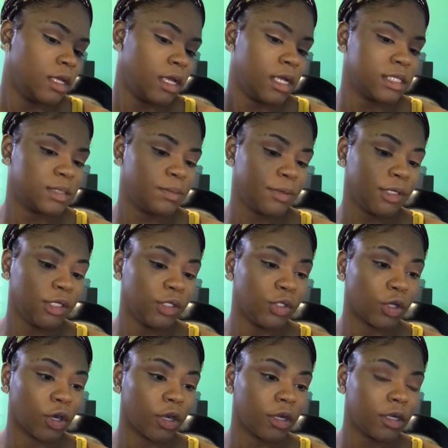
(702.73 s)
it's pretty
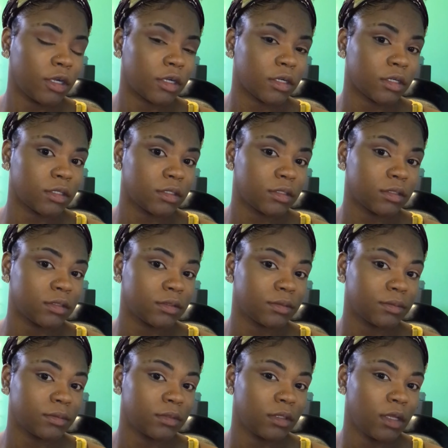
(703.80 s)
dark,
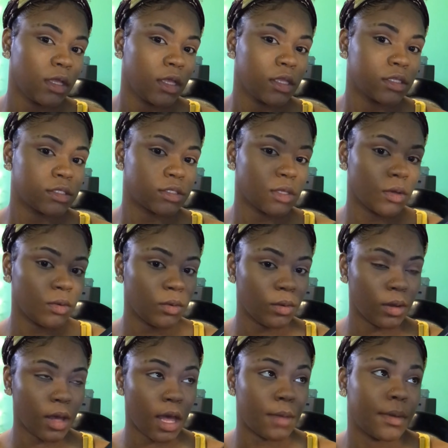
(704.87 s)
so
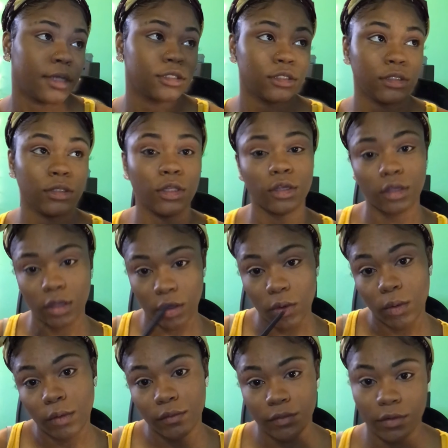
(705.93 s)
I'm actually
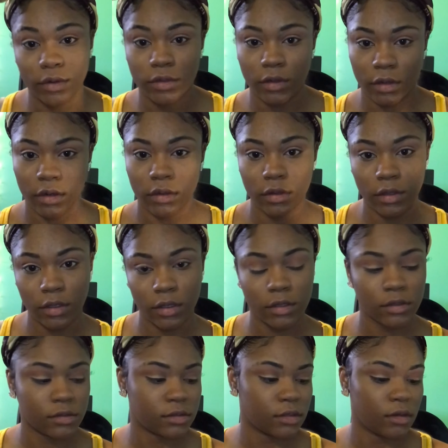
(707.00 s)
going for a darker look.
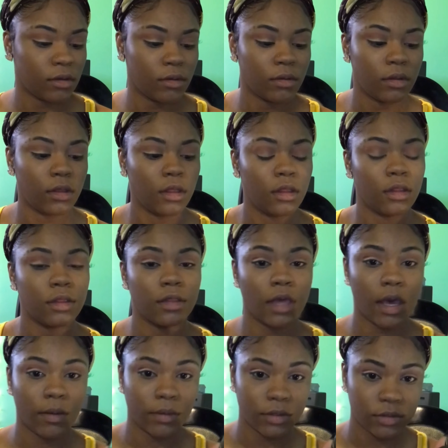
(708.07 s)
So
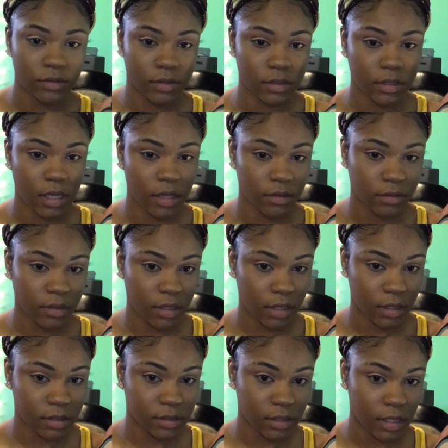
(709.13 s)
I would use this color
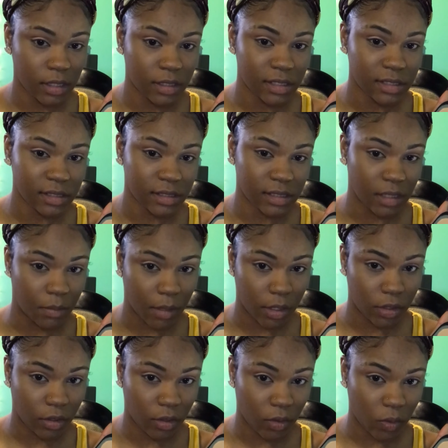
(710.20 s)
next. It doesn't seem that
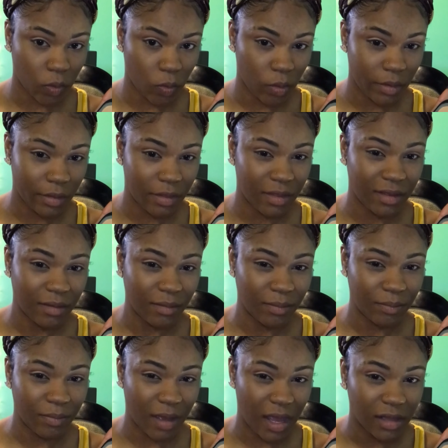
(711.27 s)
dark on the
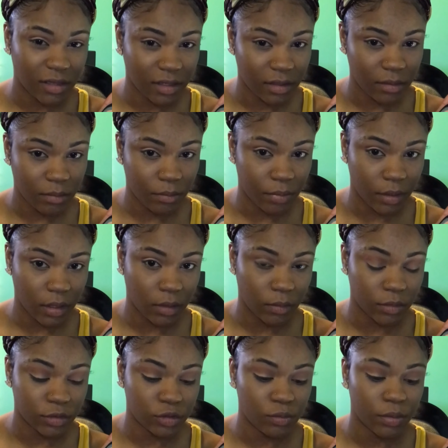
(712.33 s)
palette, but
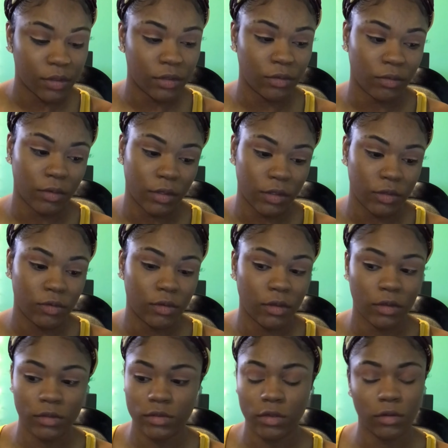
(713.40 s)
once you put it on, you
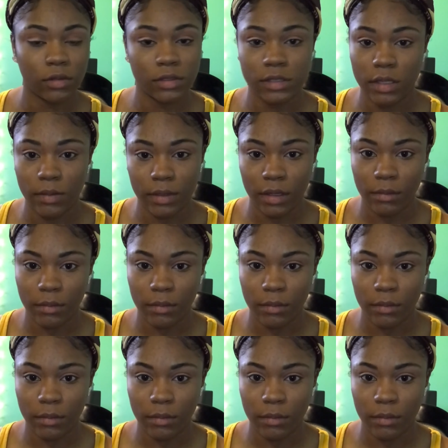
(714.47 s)
can totally tell what I